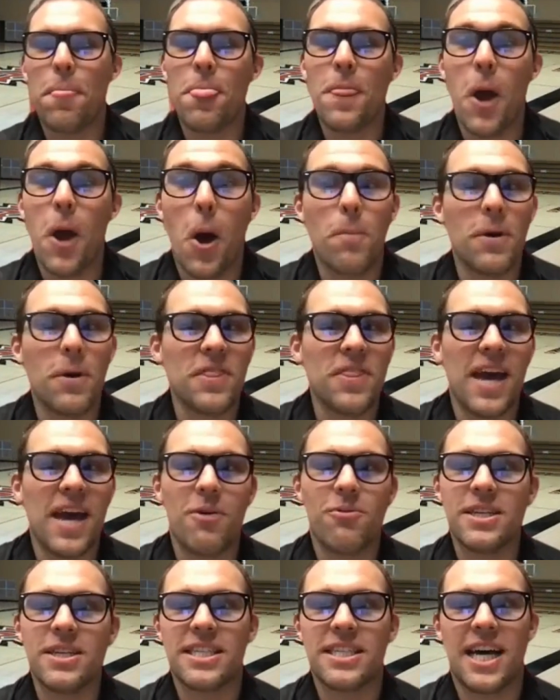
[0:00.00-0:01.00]
No, but
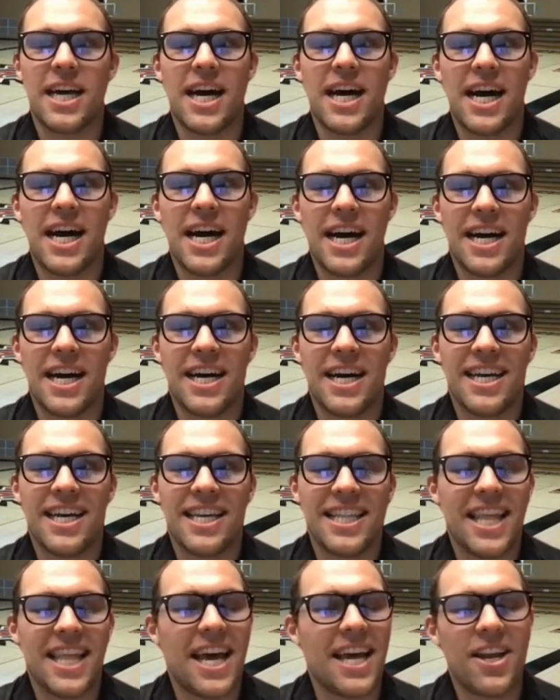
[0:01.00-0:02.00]
that was to
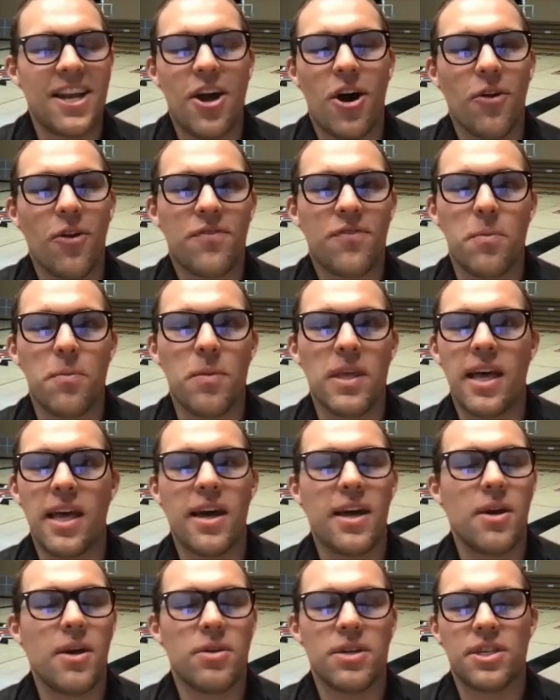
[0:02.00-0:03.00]
me
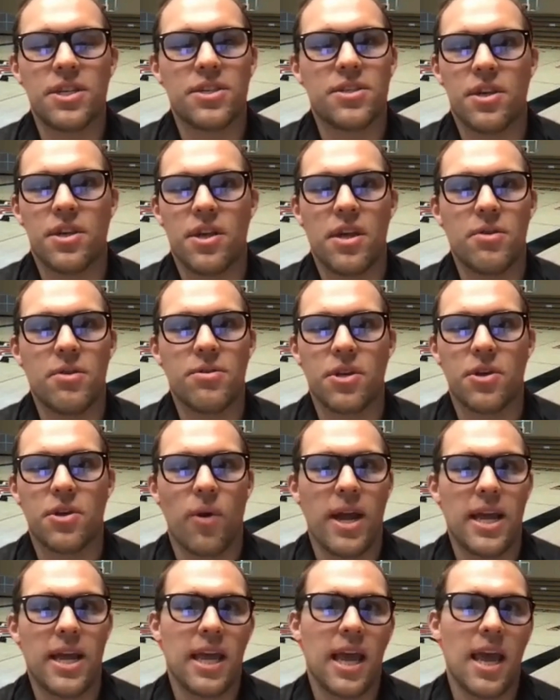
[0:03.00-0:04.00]
that it was a
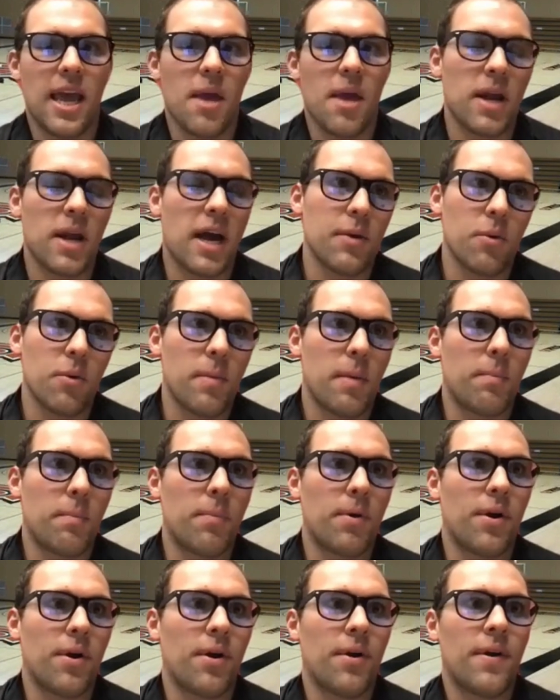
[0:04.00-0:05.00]
great game. And I
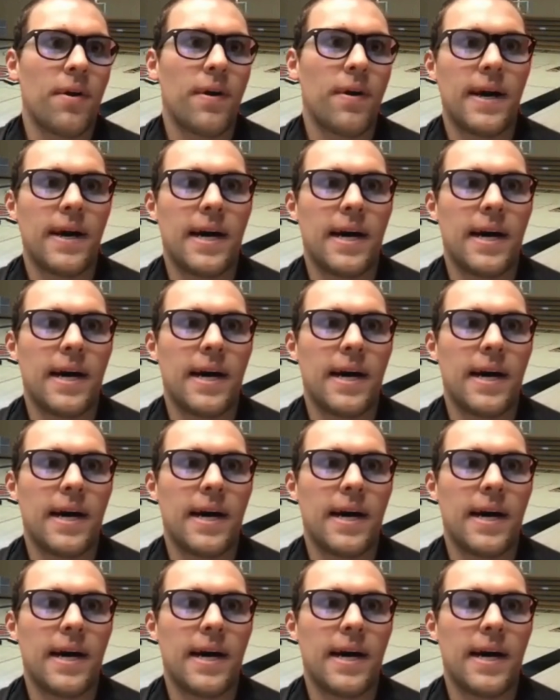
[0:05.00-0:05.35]
remember